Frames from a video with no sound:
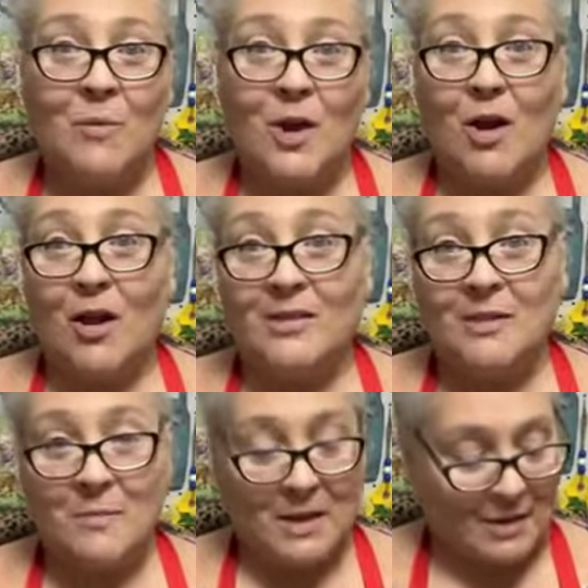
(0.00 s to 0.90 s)
We are
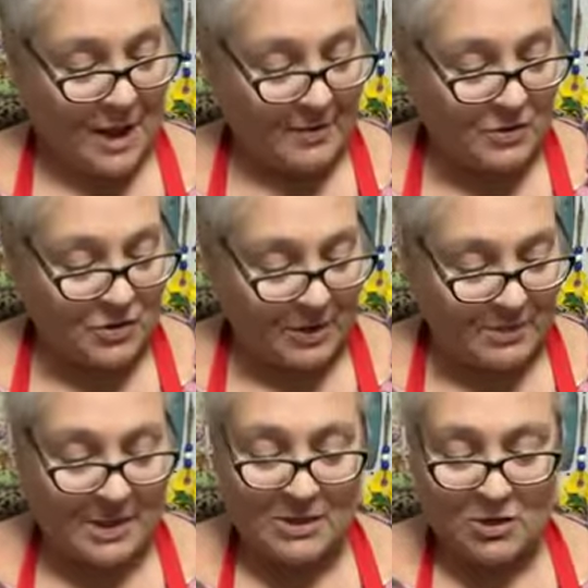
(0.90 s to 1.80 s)
also being live
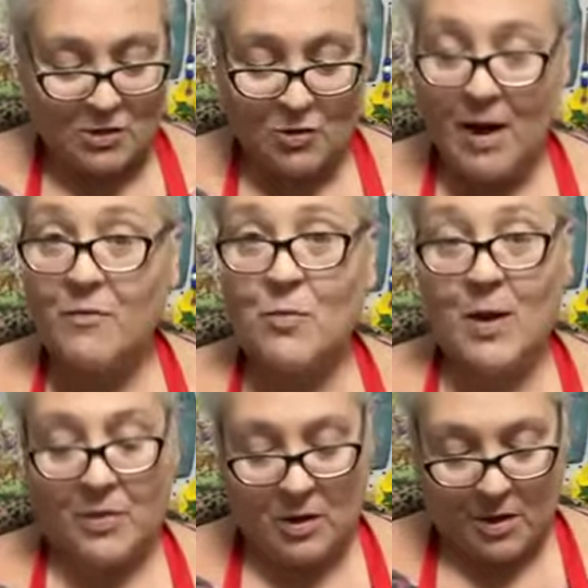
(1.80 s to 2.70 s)
streamed into Craft
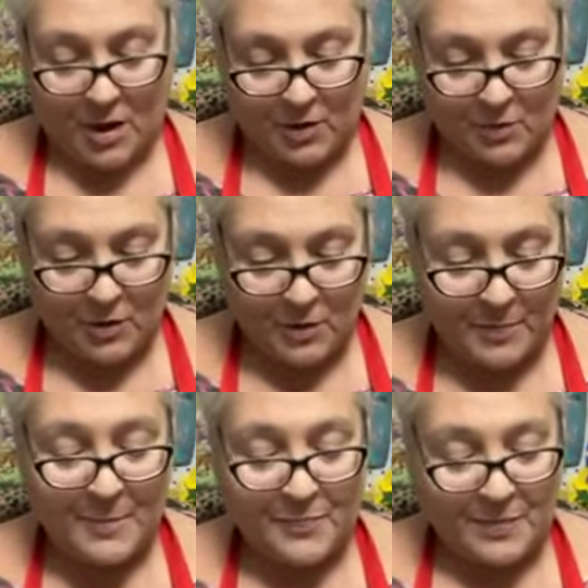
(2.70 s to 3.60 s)
Around the Clock
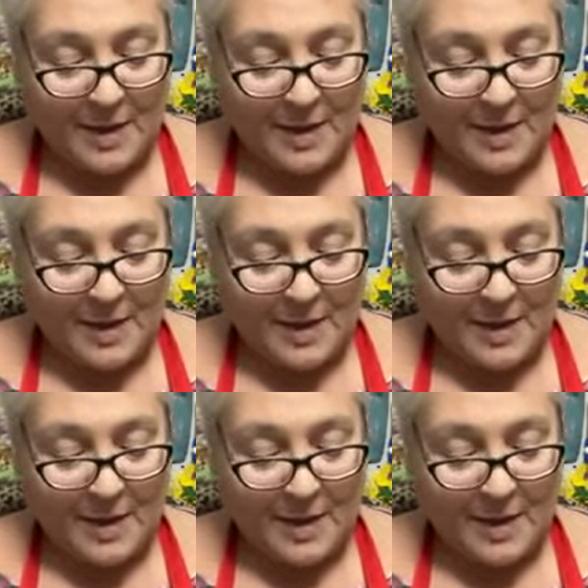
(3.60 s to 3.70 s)
group.